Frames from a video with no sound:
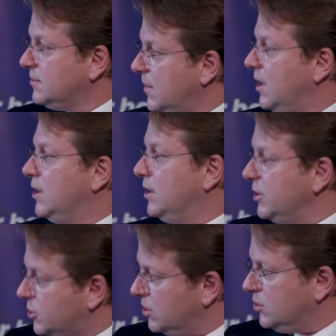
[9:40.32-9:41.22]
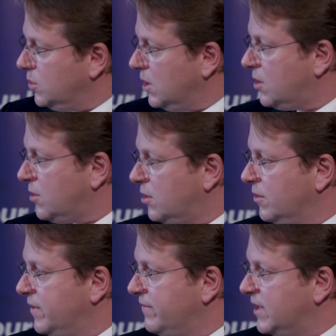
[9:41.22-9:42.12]
an additional 1/3 of
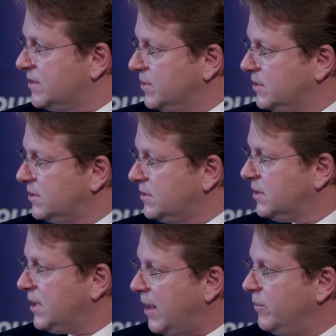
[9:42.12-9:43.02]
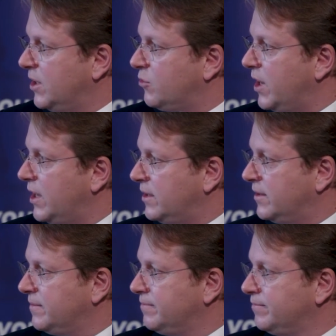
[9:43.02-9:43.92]
investments can be created
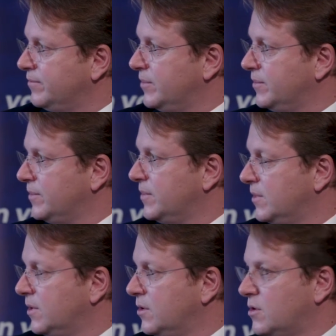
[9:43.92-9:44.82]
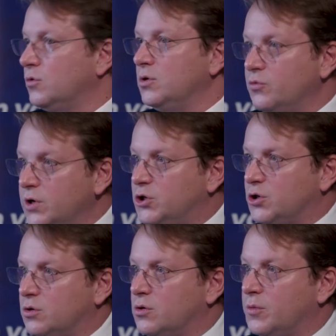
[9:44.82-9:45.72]
through the
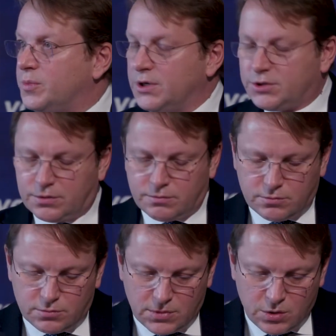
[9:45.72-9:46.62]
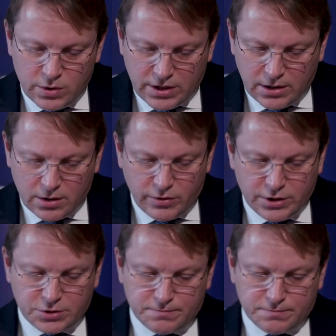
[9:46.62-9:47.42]
regional cooperation within the region.